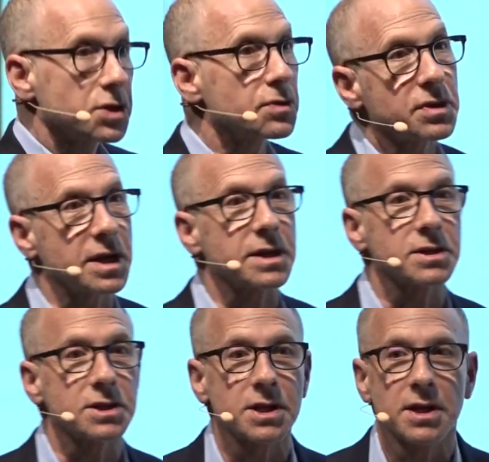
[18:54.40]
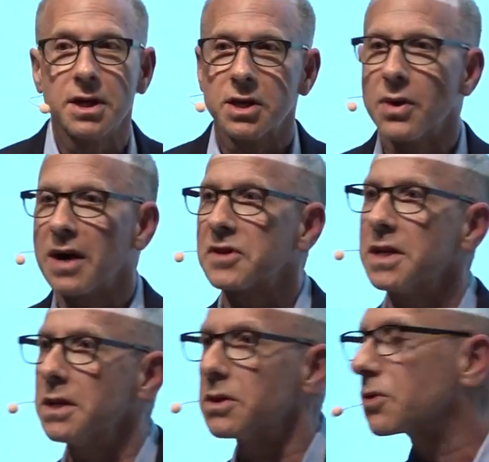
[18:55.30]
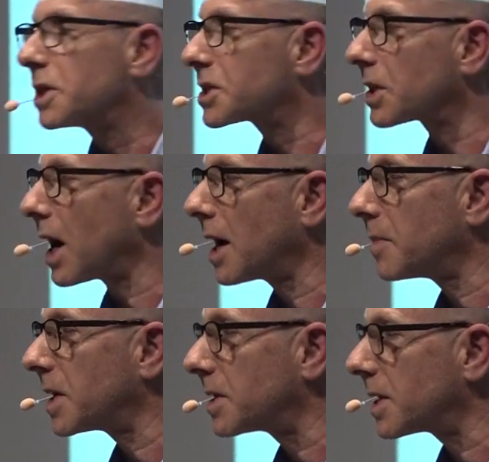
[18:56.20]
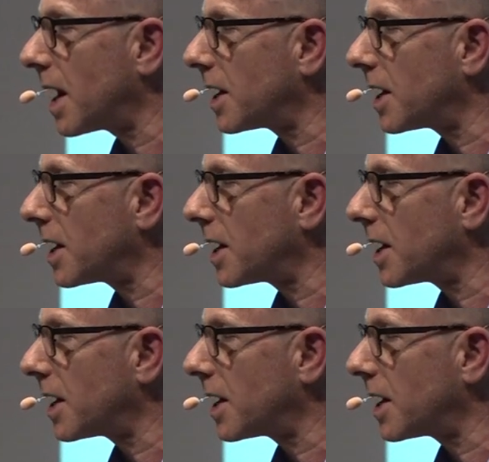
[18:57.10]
two things. You have to increase alignment